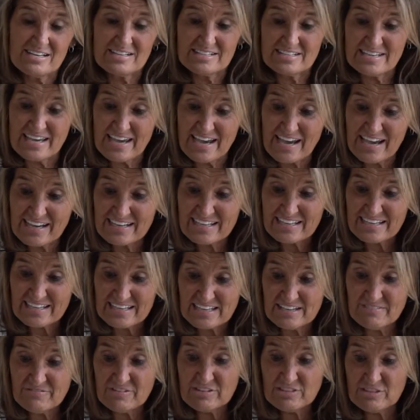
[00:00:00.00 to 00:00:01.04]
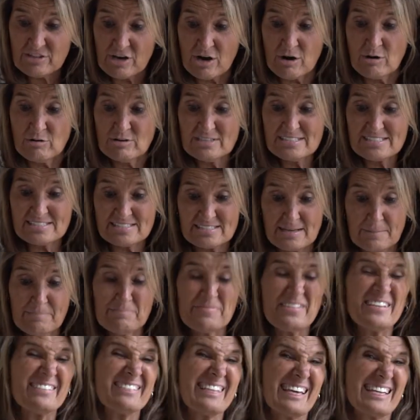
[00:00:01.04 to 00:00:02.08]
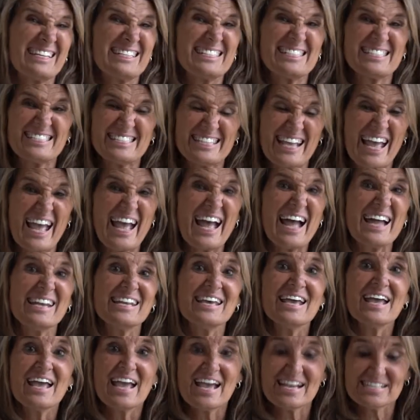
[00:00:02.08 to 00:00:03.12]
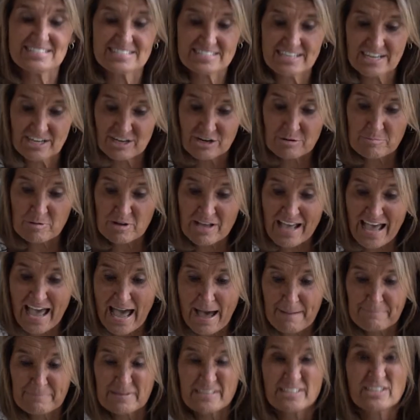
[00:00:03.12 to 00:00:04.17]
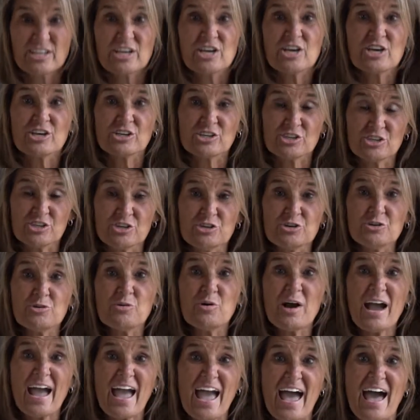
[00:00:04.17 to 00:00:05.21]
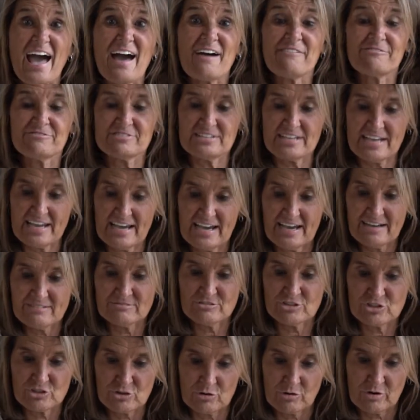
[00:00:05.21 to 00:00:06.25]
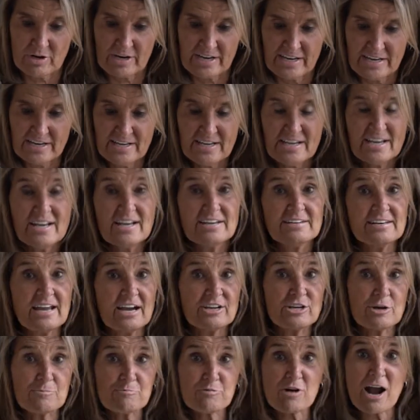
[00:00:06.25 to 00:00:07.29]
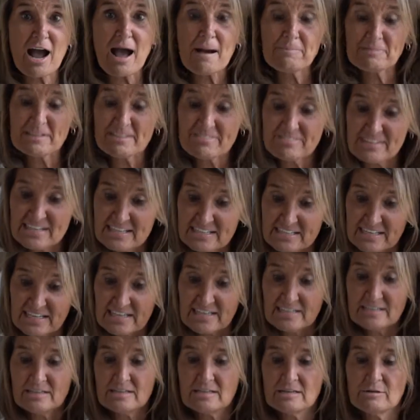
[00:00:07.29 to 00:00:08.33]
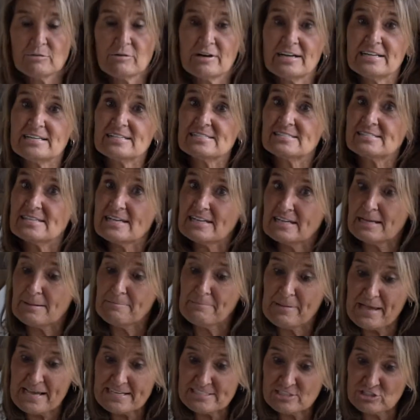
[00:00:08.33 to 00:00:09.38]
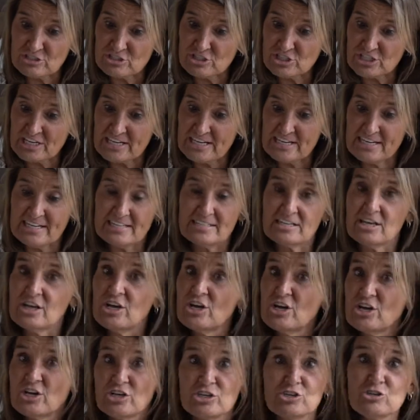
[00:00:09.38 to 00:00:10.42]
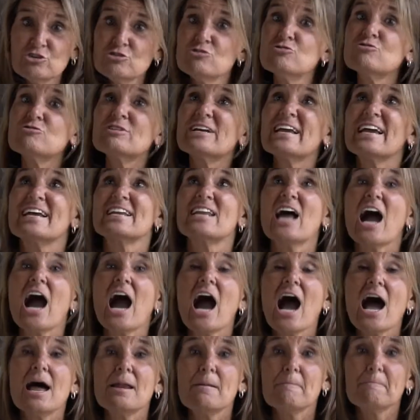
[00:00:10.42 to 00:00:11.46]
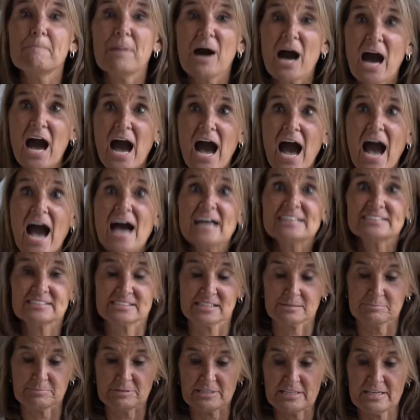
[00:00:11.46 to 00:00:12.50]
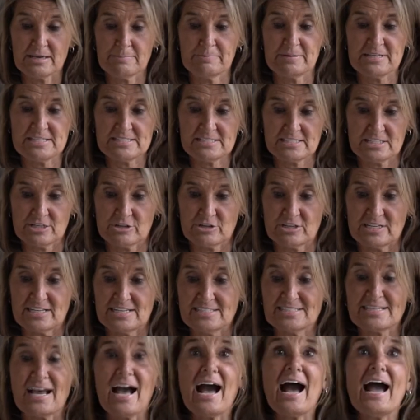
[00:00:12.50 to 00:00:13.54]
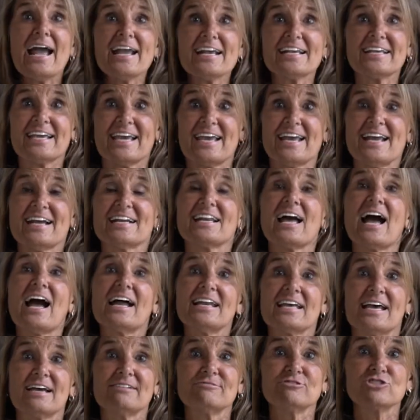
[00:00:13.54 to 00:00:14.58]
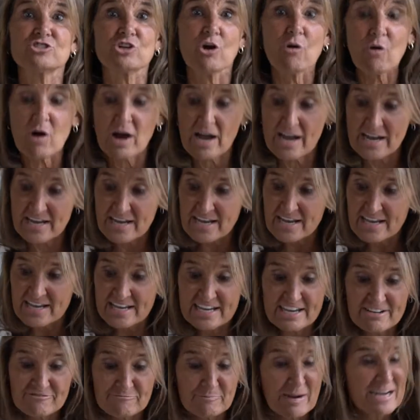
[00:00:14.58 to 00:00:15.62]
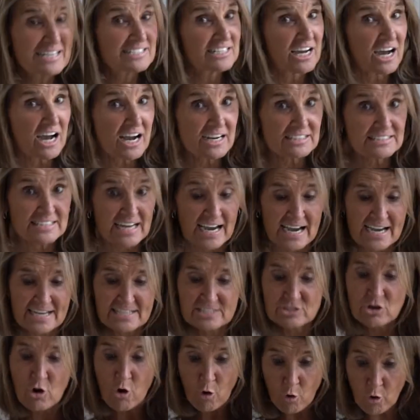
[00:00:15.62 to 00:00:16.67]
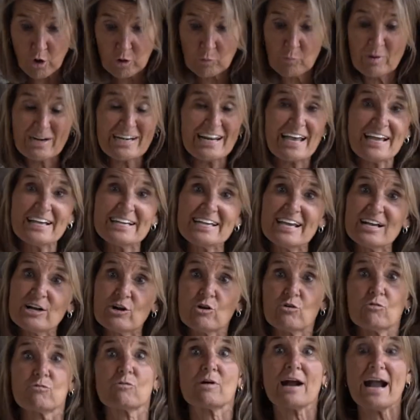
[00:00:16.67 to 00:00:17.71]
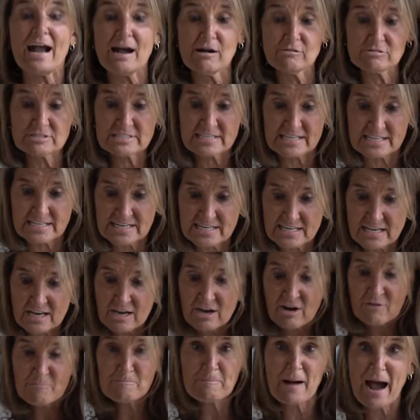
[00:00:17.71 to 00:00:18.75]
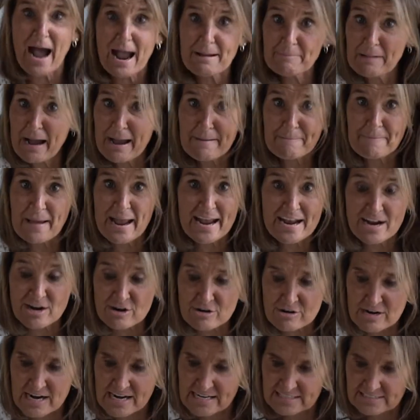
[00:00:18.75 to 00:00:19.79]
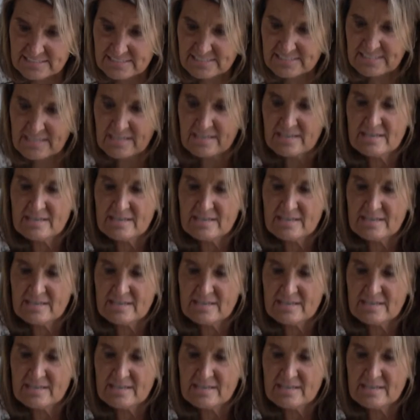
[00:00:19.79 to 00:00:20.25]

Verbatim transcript: Yeah, even though something that is sad and terrible happened, you have to have joy. Now you're probably thinking, wait a second, Pastor Jan, you cannot possibly be serious. I cannot have joy if my dog dies or when I get grounded by my parents.